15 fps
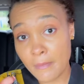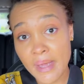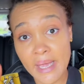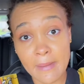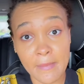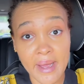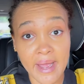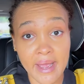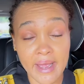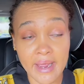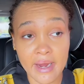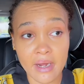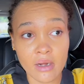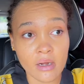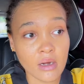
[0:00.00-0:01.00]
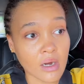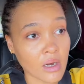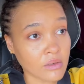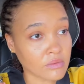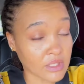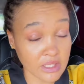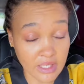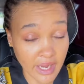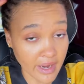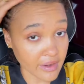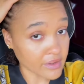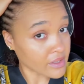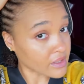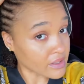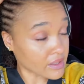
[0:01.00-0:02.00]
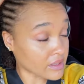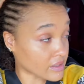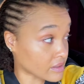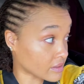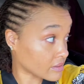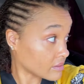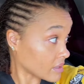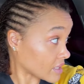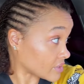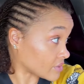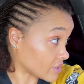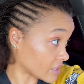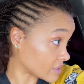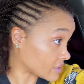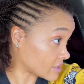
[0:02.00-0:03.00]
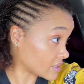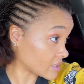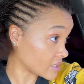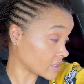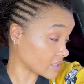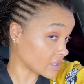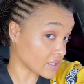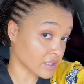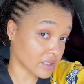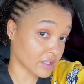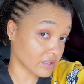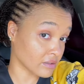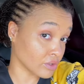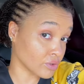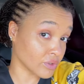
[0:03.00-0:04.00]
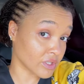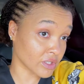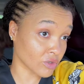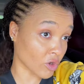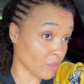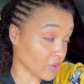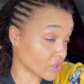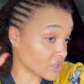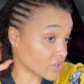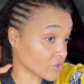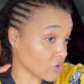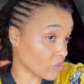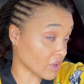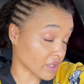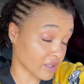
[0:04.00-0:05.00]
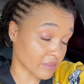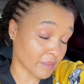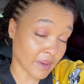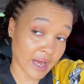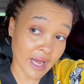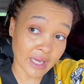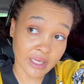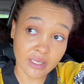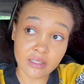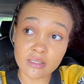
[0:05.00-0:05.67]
Make my hair. This hair is, as you can see, it's loosening up on its own at the back.